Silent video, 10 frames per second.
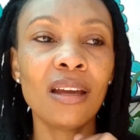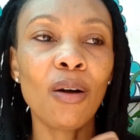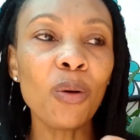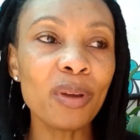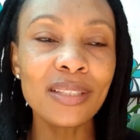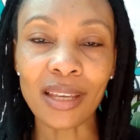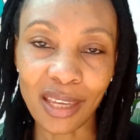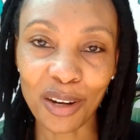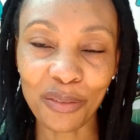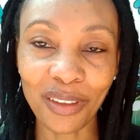always take
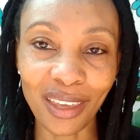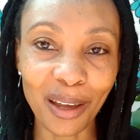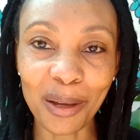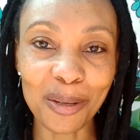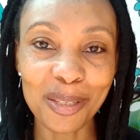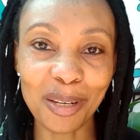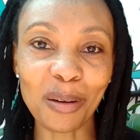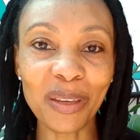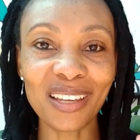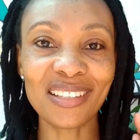care of the geckos,
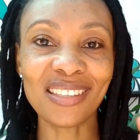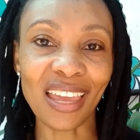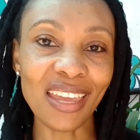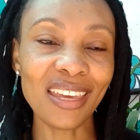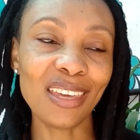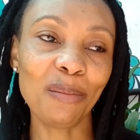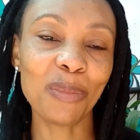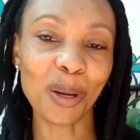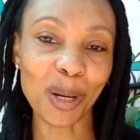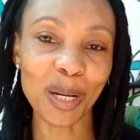because they keep
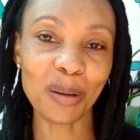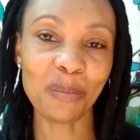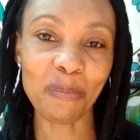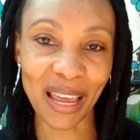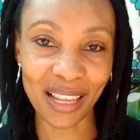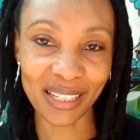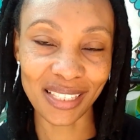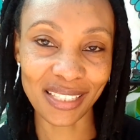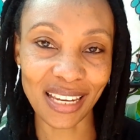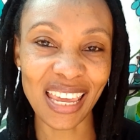the garden
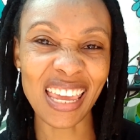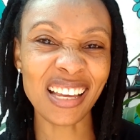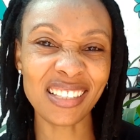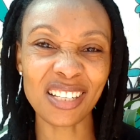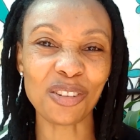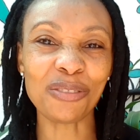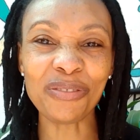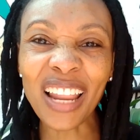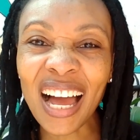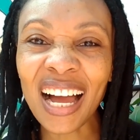balanced. Excess of
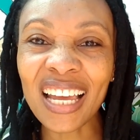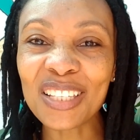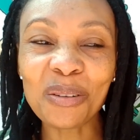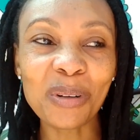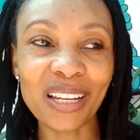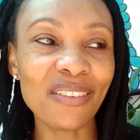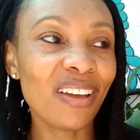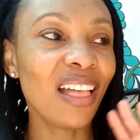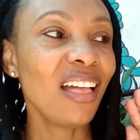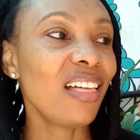flies or whatever,
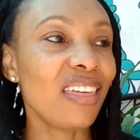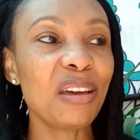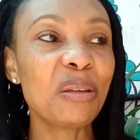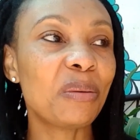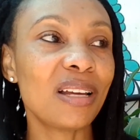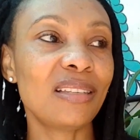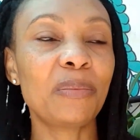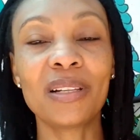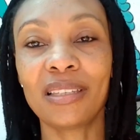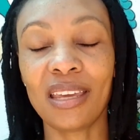they are the ones that
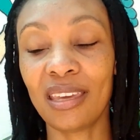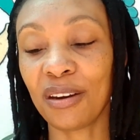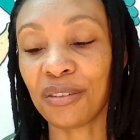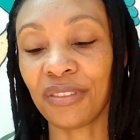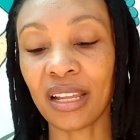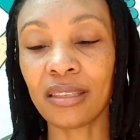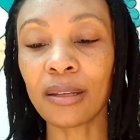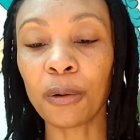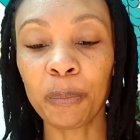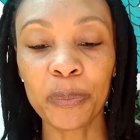will take care of that.
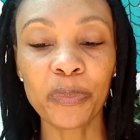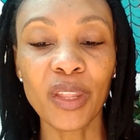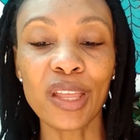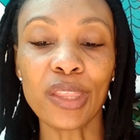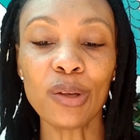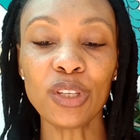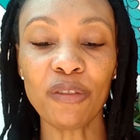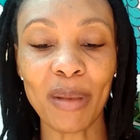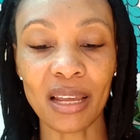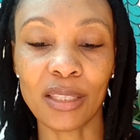So those are
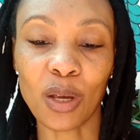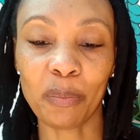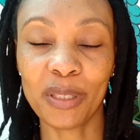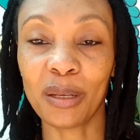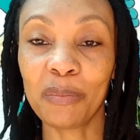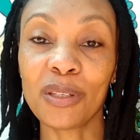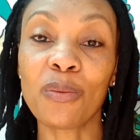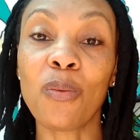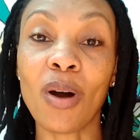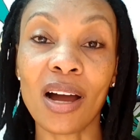my top tips on
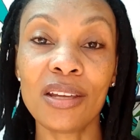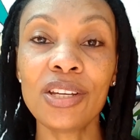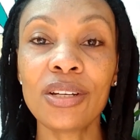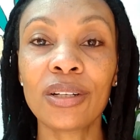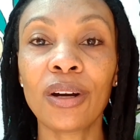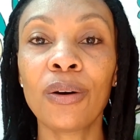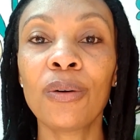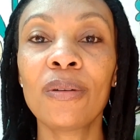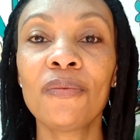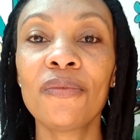why you should
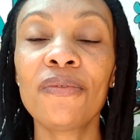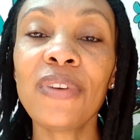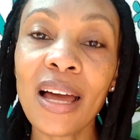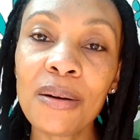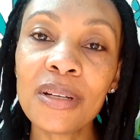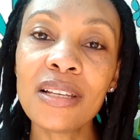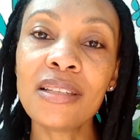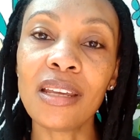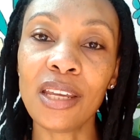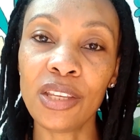grow flowers
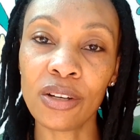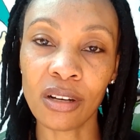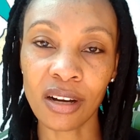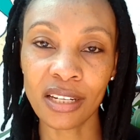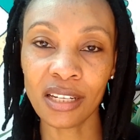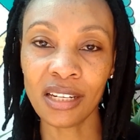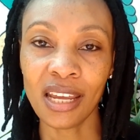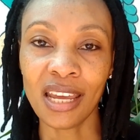in your garden,